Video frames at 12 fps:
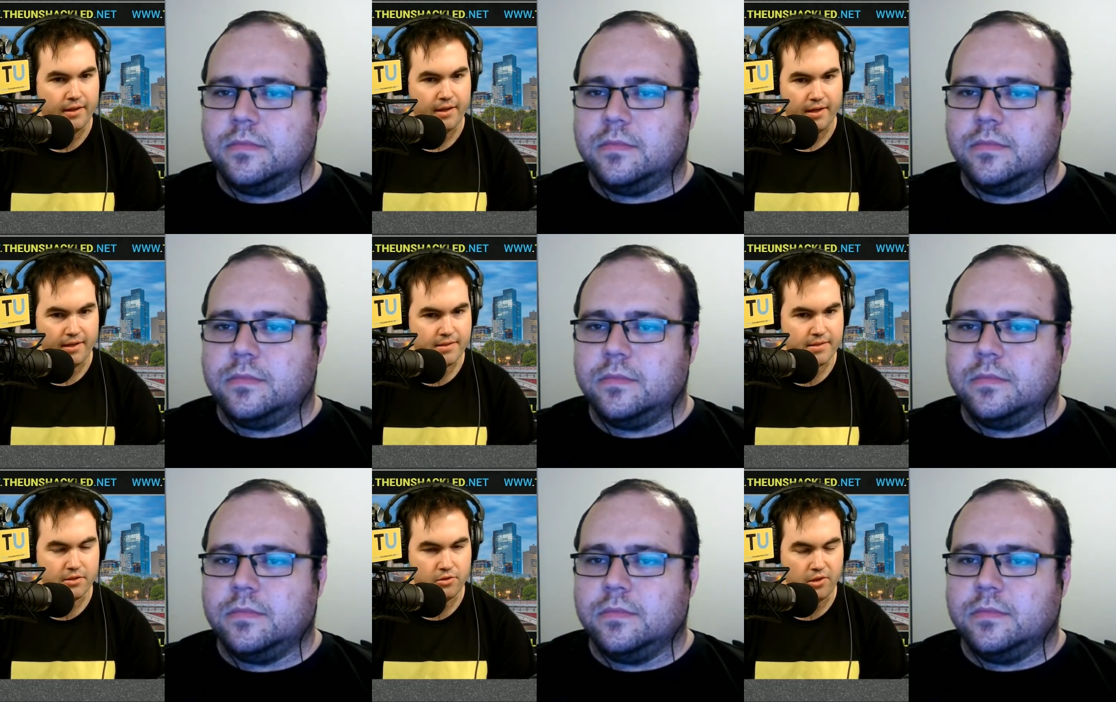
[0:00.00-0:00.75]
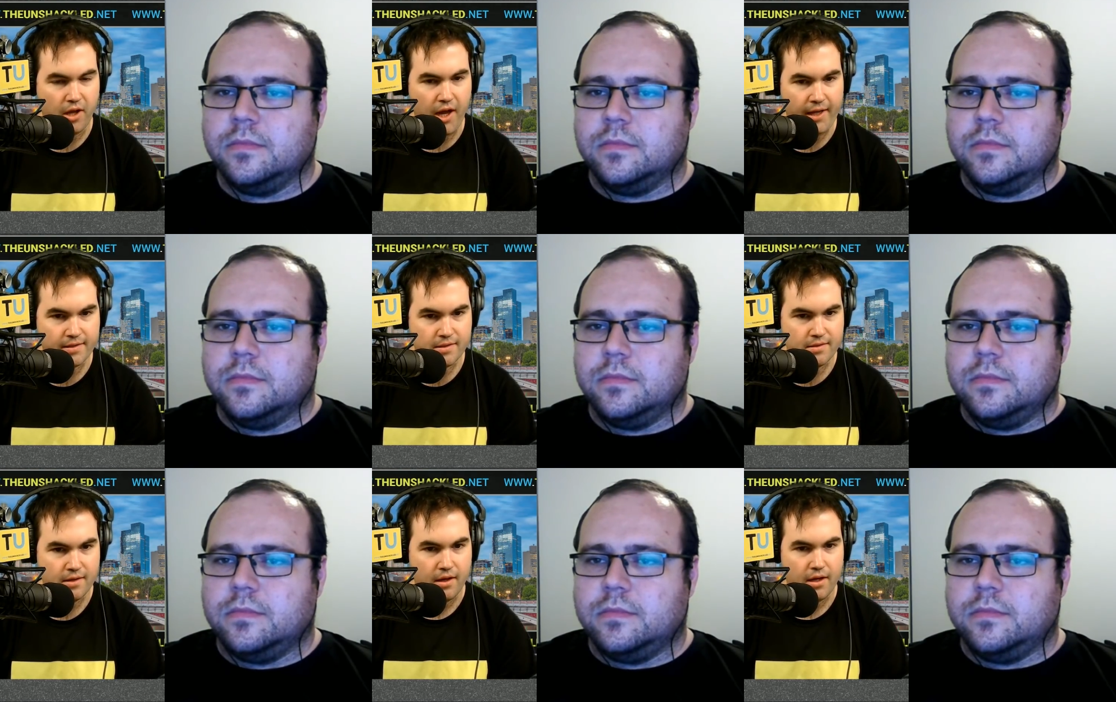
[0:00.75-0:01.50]
Speaker 1: He still likes
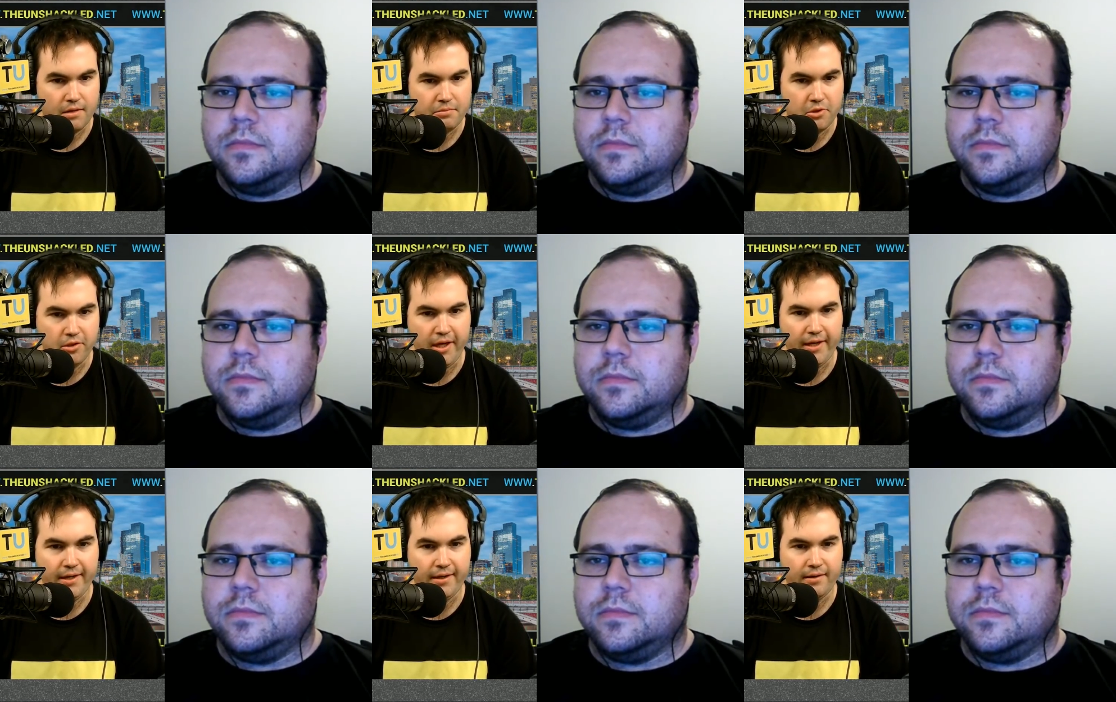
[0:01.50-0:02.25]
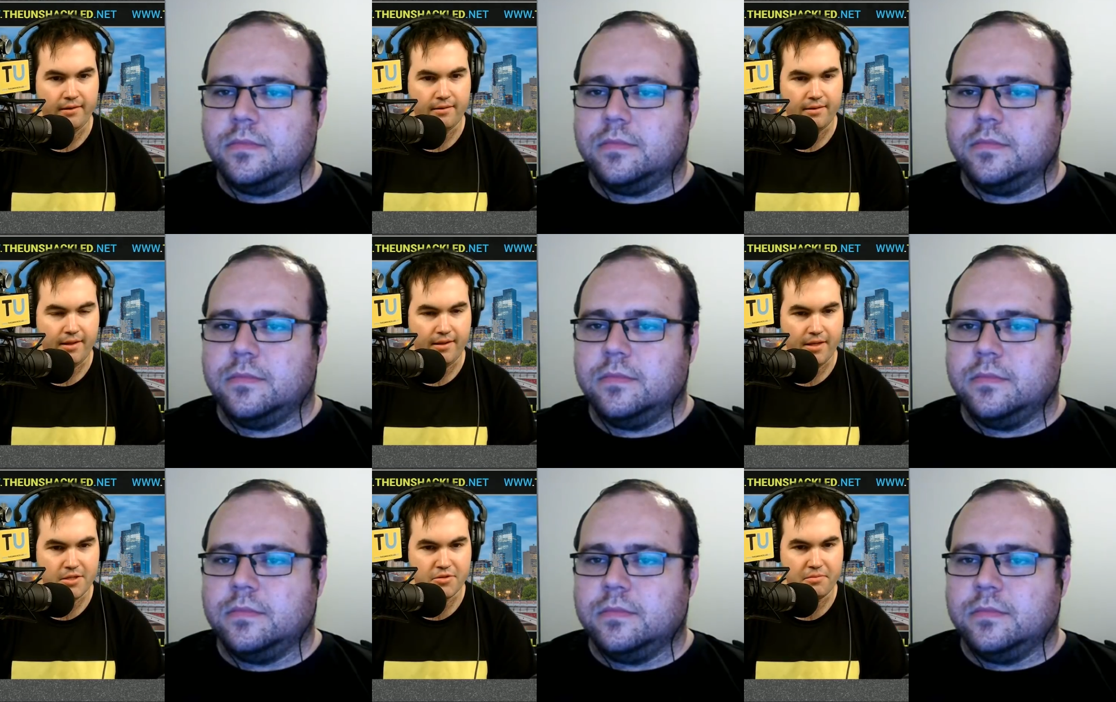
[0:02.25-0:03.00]
uh, Pauline. And uh,
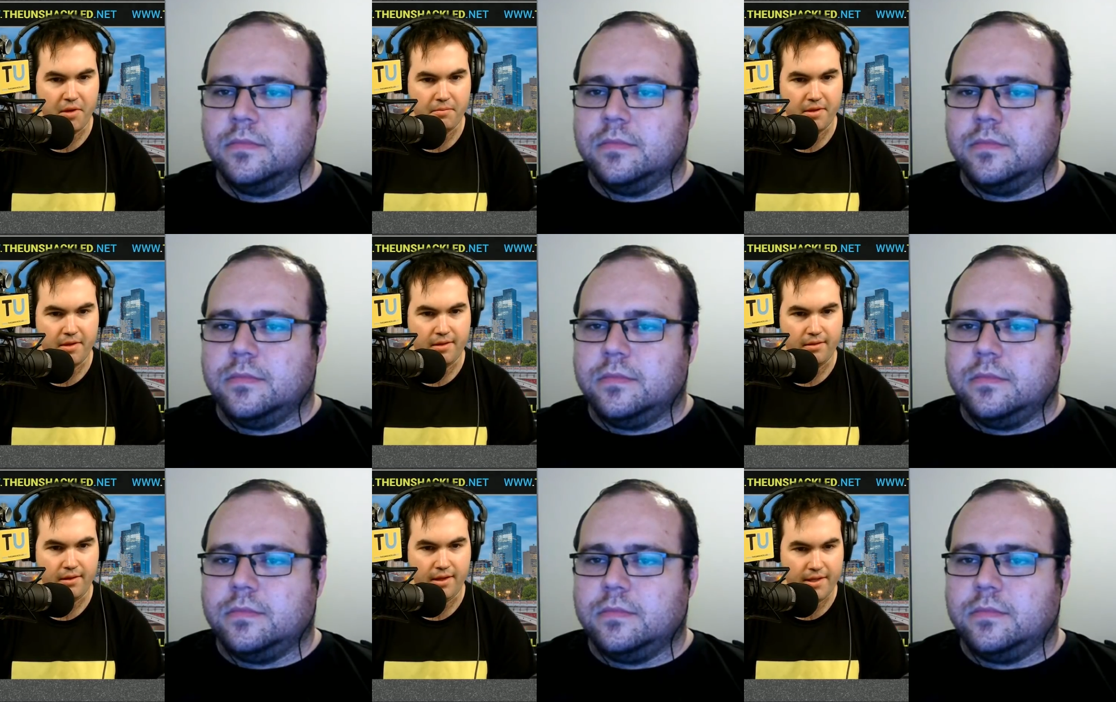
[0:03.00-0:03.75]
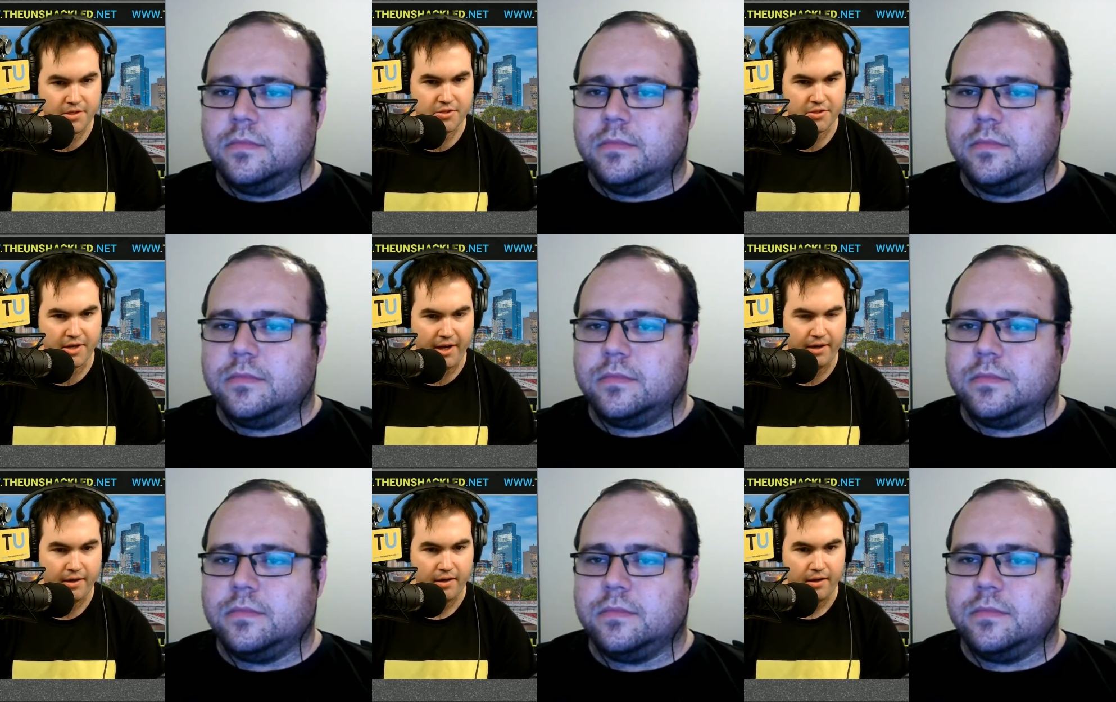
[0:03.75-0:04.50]
let's remember that the
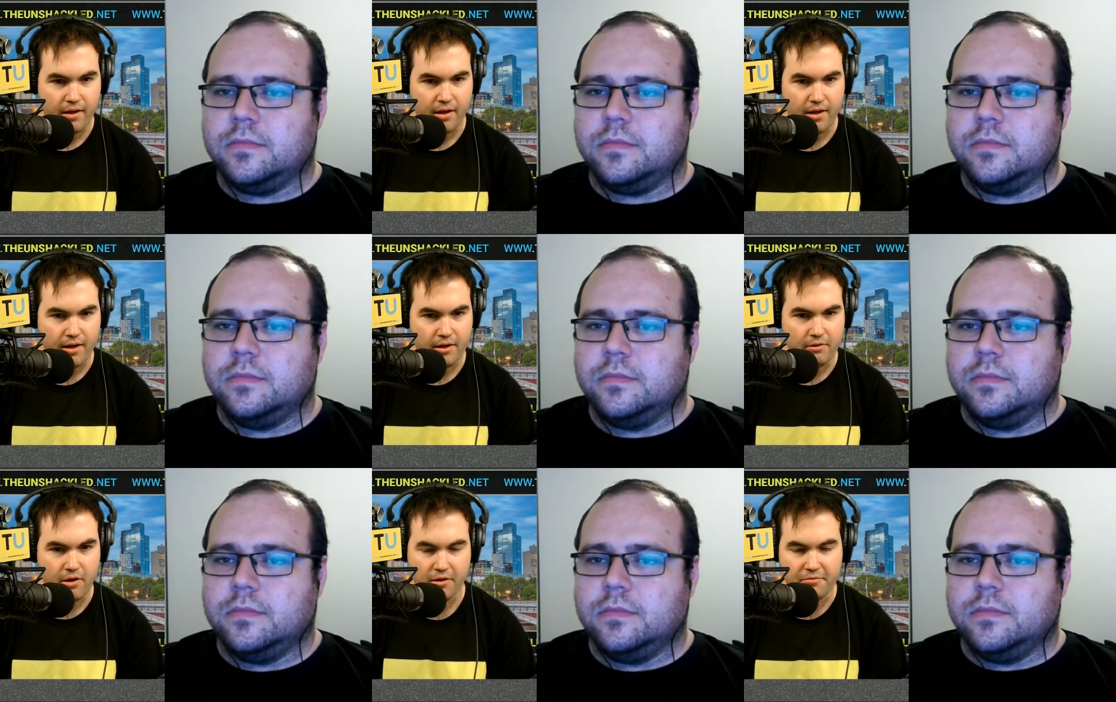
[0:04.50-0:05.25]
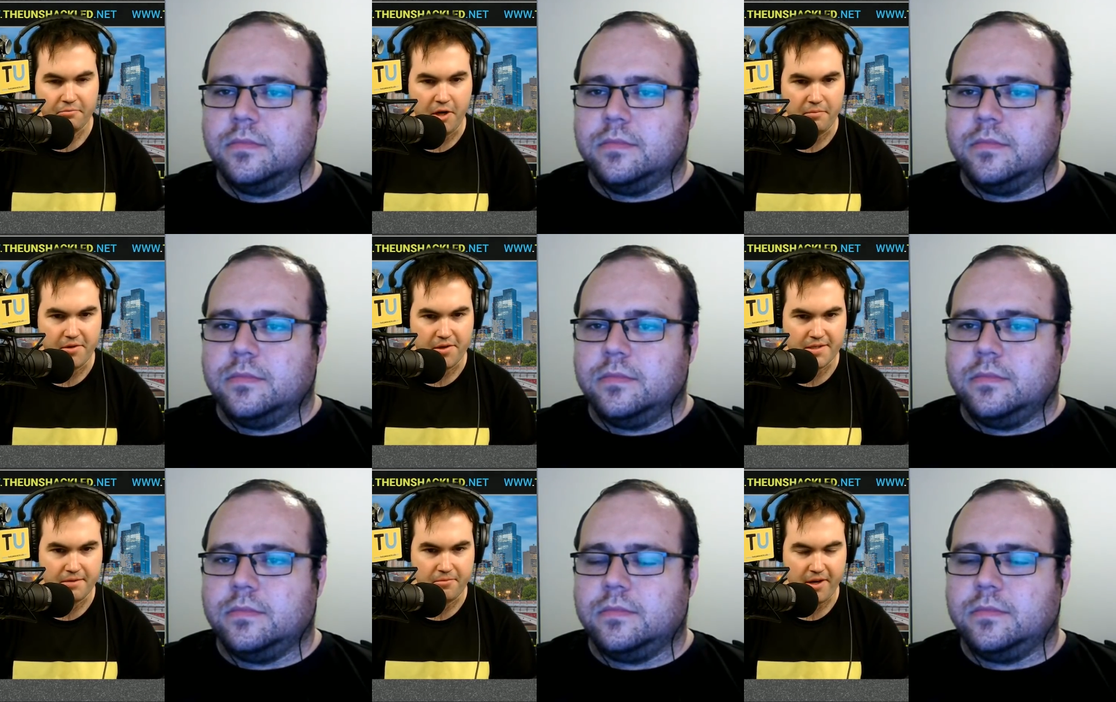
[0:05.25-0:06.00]
history uh, of Brian
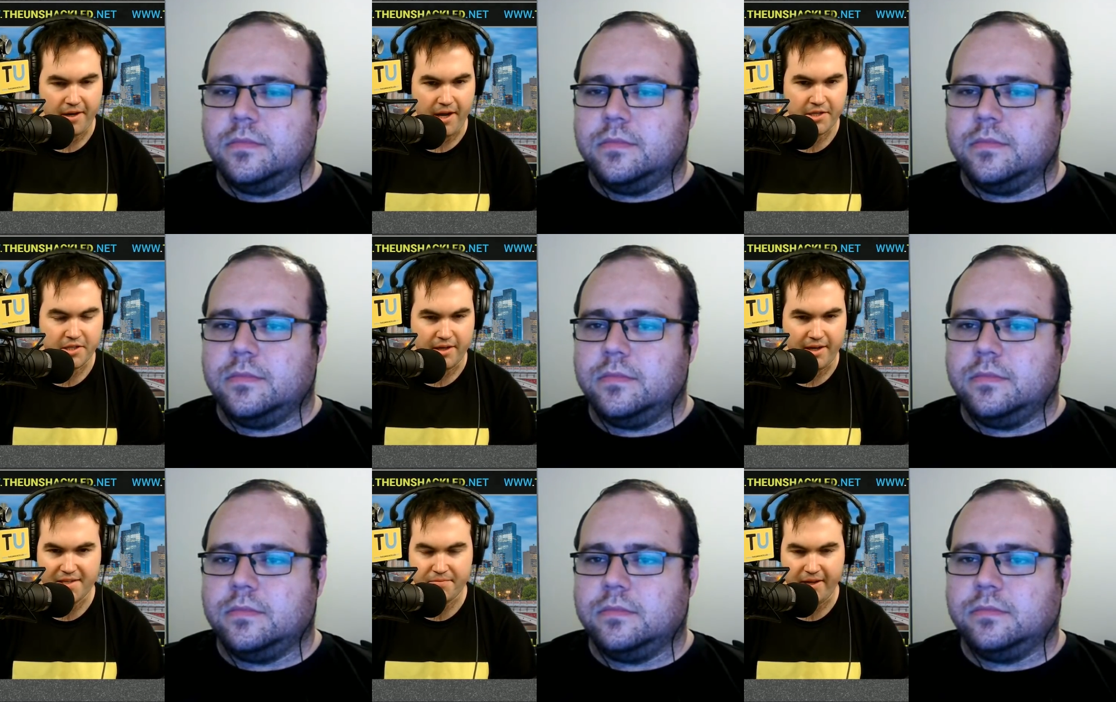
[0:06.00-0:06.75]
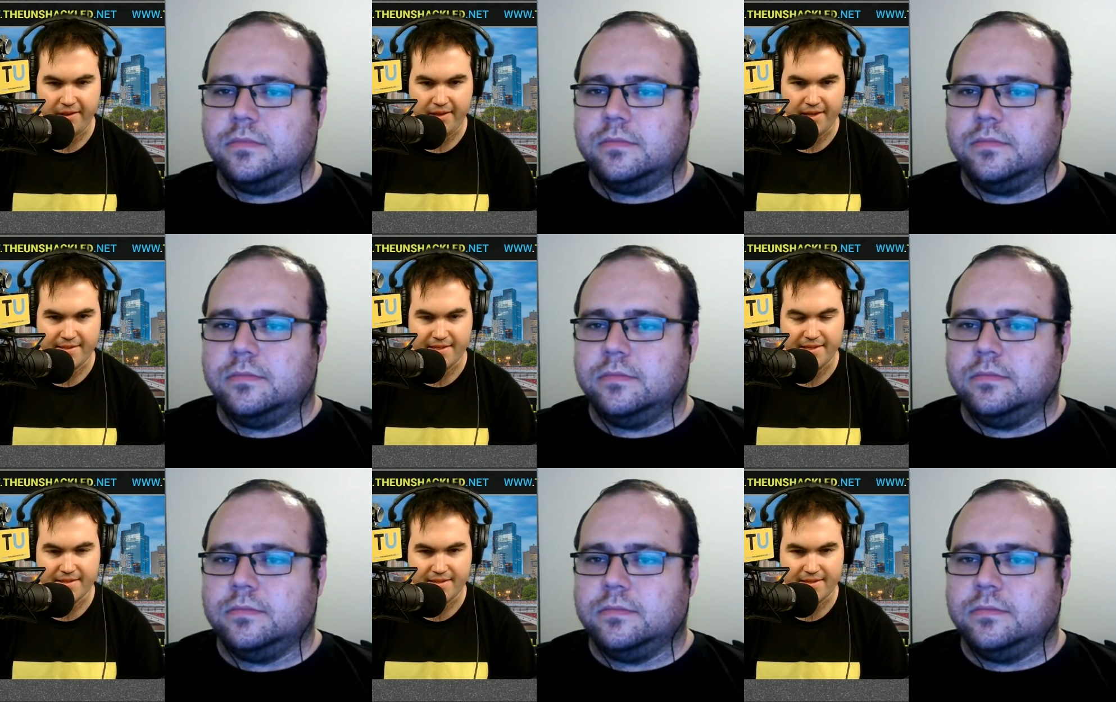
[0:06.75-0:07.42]
Burston in One Nation, he's been there since